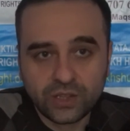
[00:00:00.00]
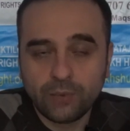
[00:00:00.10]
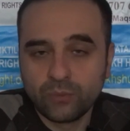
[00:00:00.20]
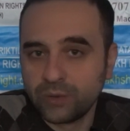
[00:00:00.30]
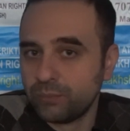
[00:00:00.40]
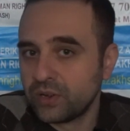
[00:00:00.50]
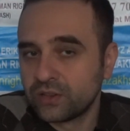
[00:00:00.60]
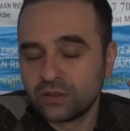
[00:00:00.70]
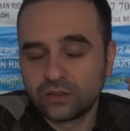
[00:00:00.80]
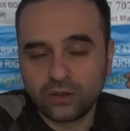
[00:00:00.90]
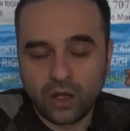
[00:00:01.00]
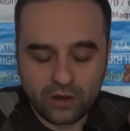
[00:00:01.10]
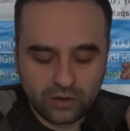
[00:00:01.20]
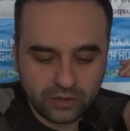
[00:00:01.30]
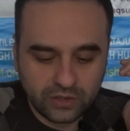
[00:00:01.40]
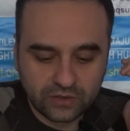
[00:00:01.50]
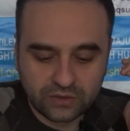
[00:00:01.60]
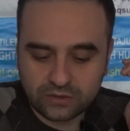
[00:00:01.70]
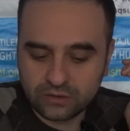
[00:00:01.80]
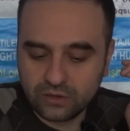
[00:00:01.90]
number in prisons
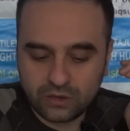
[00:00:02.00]
is